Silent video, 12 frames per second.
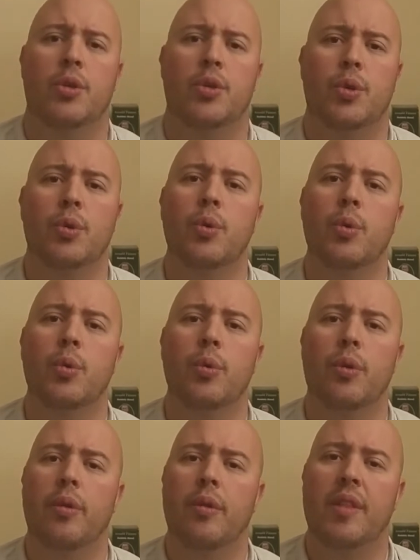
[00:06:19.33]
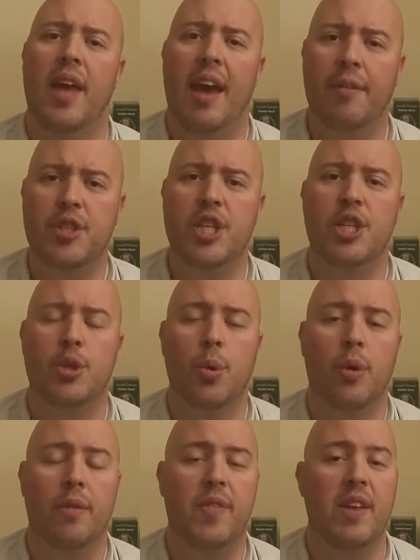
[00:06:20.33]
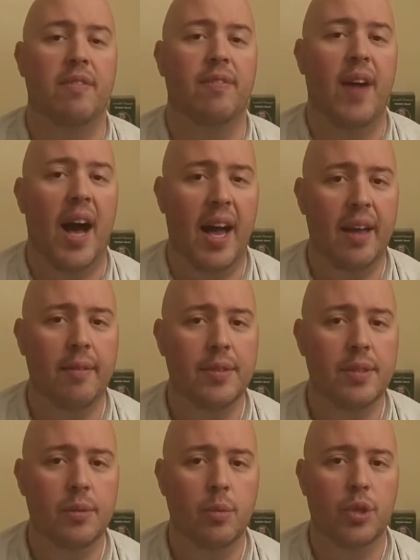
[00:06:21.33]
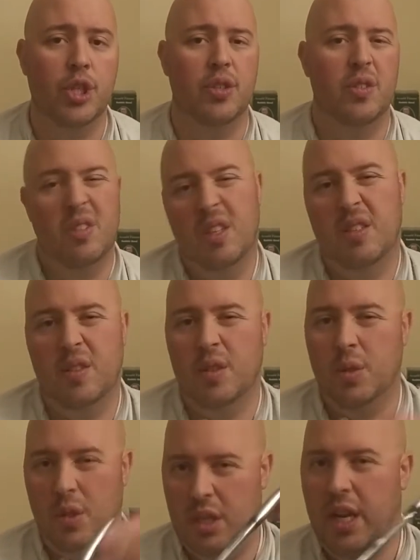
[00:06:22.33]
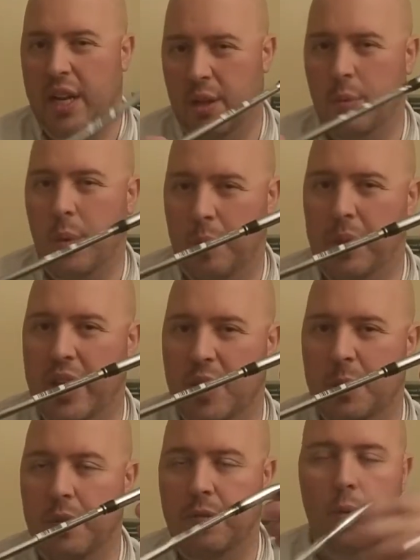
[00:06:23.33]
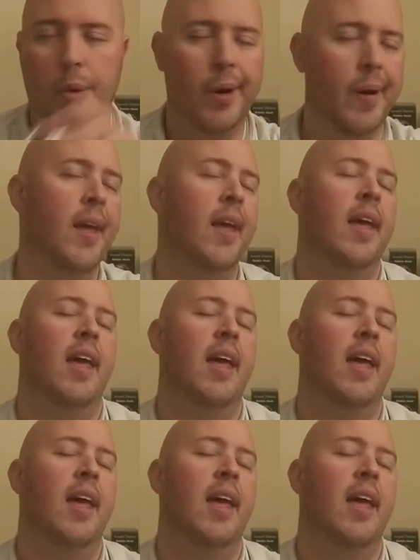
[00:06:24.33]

to the FG Tour V5s, which is, this is kind of the replacement for.